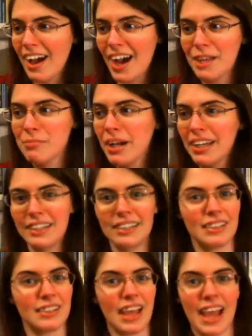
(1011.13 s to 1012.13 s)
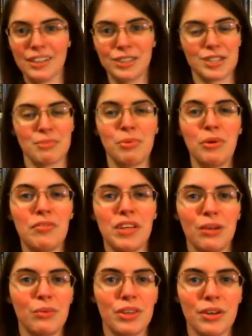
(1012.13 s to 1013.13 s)
I might catch the
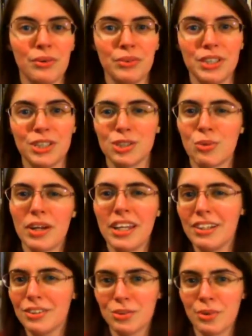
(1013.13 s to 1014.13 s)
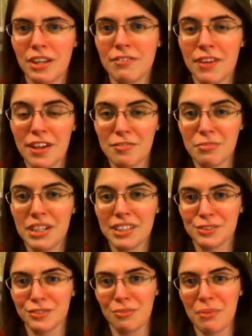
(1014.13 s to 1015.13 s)
movie with only 20 or 25
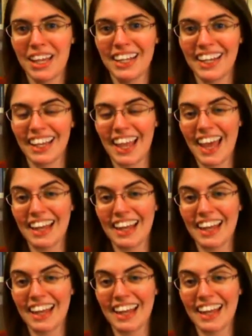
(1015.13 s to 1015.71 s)
minutes remaining,